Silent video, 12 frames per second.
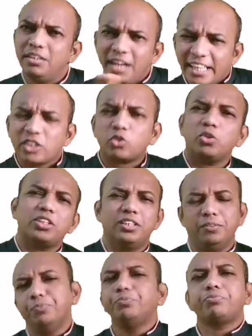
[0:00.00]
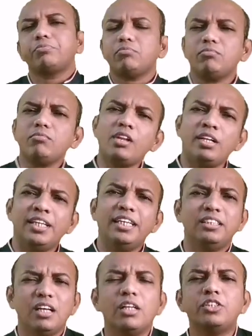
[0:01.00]
Next question,
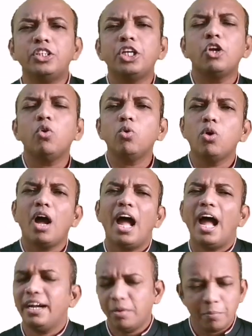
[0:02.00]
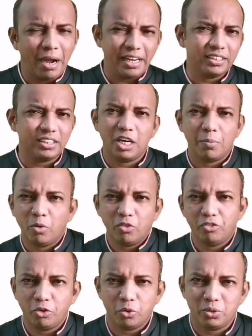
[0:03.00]
that is 0 and minus 3
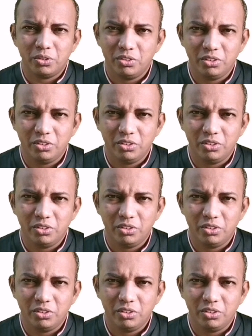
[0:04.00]
upon 4.